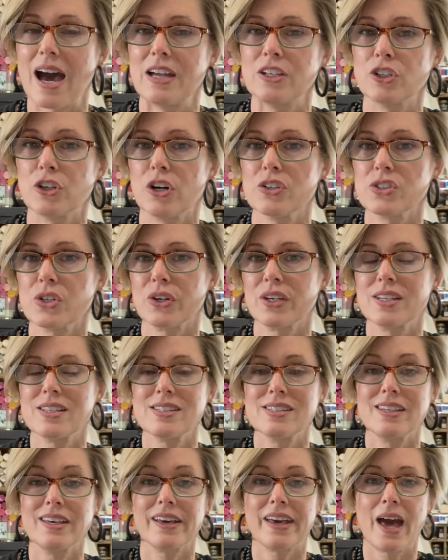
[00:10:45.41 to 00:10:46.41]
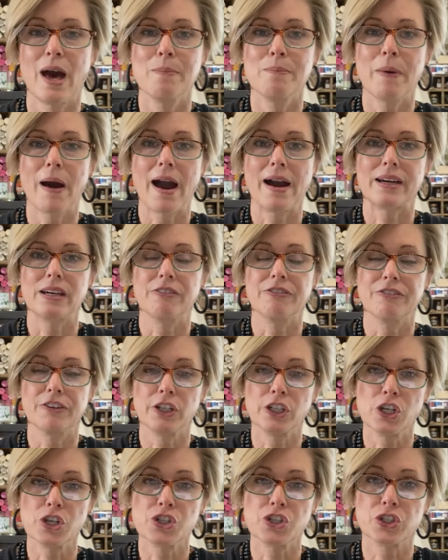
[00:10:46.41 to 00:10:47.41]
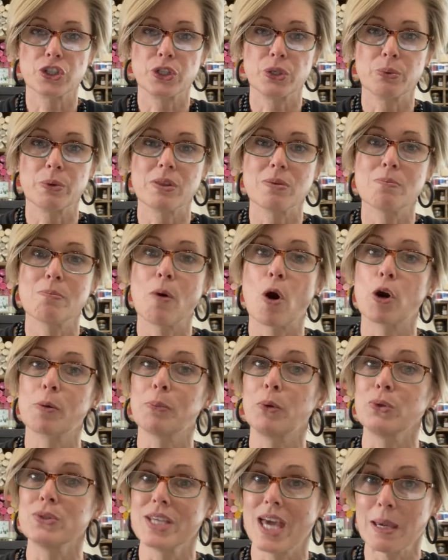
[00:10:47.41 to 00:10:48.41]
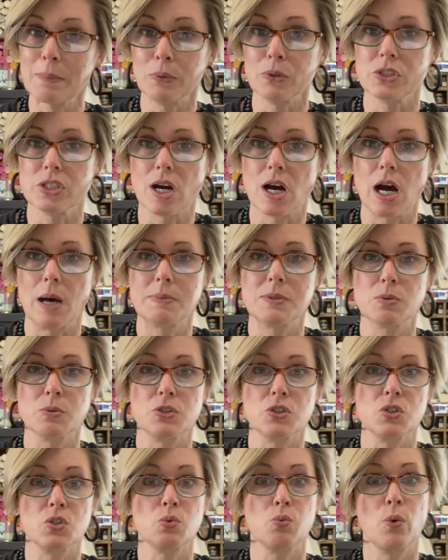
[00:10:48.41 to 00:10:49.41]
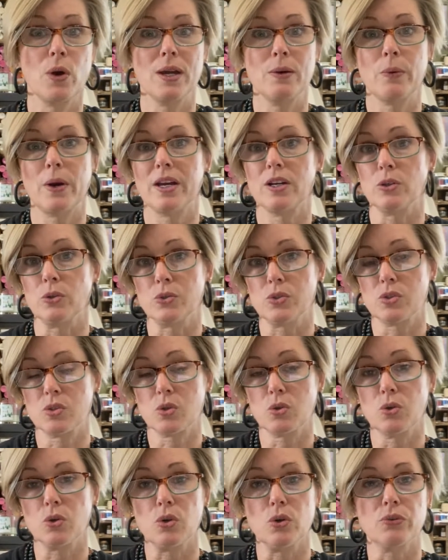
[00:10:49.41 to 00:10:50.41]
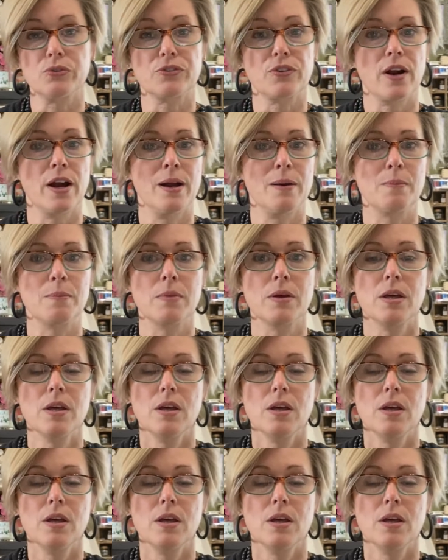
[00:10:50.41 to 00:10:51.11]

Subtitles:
And you're also going to see a comeback of furniture with marble tabletops, which is way, way old school from